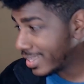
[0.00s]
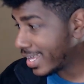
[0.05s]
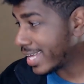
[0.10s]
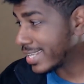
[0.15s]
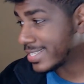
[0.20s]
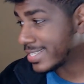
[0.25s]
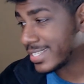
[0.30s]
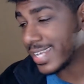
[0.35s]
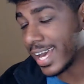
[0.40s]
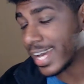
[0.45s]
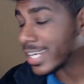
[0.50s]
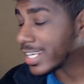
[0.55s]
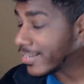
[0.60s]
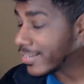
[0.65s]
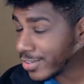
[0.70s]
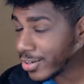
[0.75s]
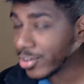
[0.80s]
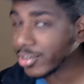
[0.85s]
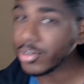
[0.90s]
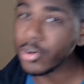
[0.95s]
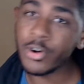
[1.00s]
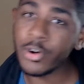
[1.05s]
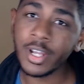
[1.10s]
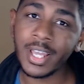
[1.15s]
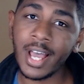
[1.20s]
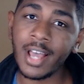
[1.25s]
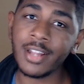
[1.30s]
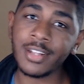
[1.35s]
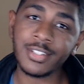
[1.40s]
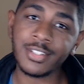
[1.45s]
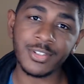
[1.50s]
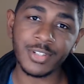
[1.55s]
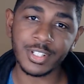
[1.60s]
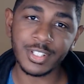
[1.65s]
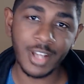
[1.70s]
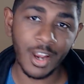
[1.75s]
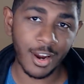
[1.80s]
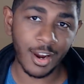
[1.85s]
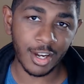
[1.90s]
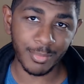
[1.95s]
That said, if you're going out into a
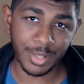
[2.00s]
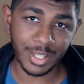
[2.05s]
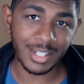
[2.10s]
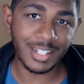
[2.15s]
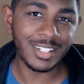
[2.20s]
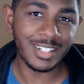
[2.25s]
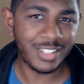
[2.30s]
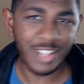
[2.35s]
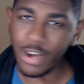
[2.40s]
tournament,